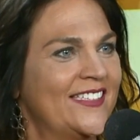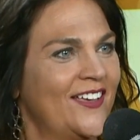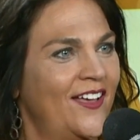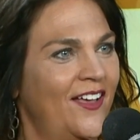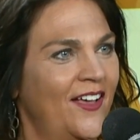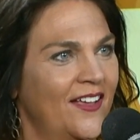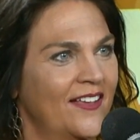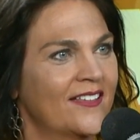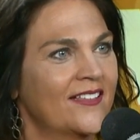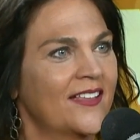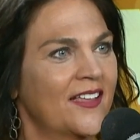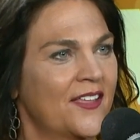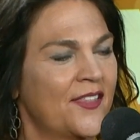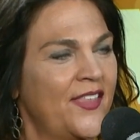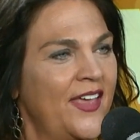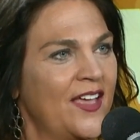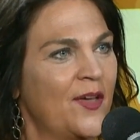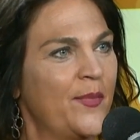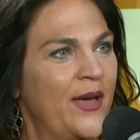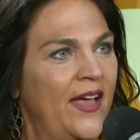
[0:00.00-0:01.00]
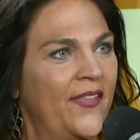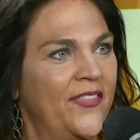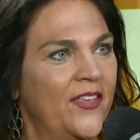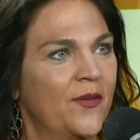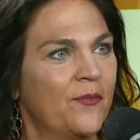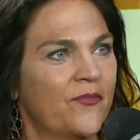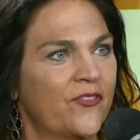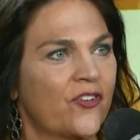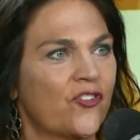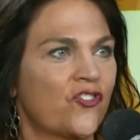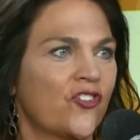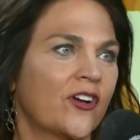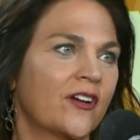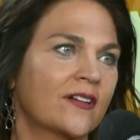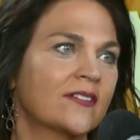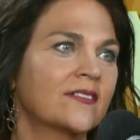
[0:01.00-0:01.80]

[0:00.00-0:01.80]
song mm-hmm. thing about them for sure.